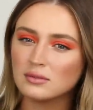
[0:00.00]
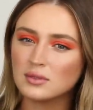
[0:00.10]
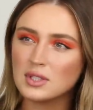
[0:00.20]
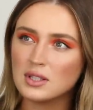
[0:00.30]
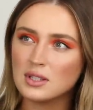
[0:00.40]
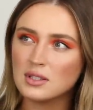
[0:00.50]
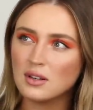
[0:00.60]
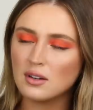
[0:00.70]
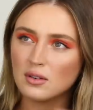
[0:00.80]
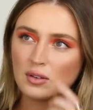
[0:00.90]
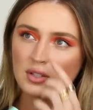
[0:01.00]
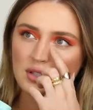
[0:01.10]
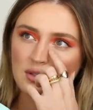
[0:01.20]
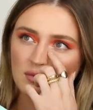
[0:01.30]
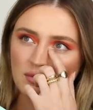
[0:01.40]
Was it this year or
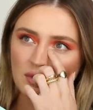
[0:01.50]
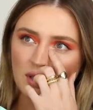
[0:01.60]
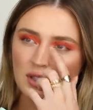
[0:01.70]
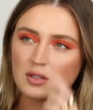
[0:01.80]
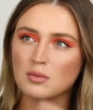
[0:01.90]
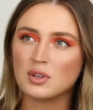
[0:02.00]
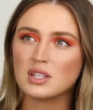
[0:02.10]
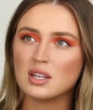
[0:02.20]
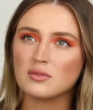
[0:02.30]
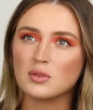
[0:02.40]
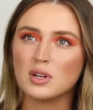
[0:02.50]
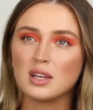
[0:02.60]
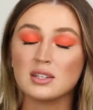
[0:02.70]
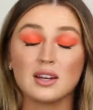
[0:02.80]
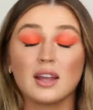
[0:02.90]
just really towards the end of
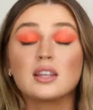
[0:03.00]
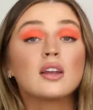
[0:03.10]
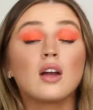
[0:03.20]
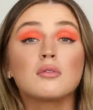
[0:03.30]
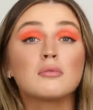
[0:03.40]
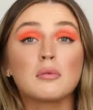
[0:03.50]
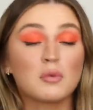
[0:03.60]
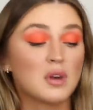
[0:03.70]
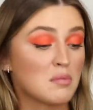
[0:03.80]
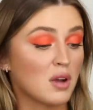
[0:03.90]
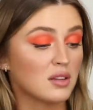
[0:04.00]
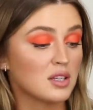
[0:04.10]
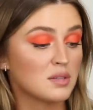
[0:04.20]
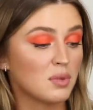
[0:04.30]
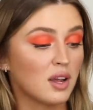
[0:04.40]
2018? I cannot remember when I bought
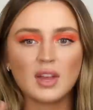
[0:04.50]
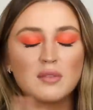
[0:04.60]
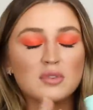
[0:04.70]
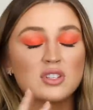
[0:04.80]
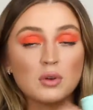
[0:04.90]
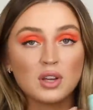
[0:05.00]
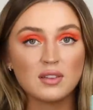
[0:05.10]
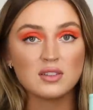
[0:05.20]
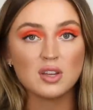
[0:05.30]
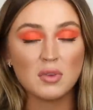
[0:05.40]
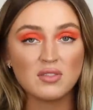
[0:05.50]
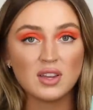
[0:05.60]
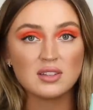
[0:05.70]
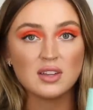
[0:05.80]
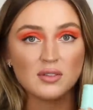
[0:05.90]
this, but I've been soaking this on my
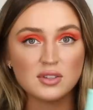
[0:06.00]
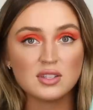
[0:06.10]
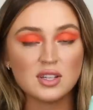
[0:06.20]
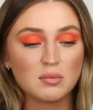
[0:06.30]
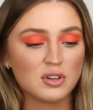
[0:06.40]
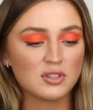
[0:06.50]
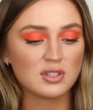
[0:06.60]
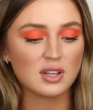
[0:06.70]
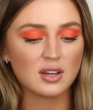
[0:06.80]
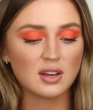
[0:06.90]
face ever since I purchased it.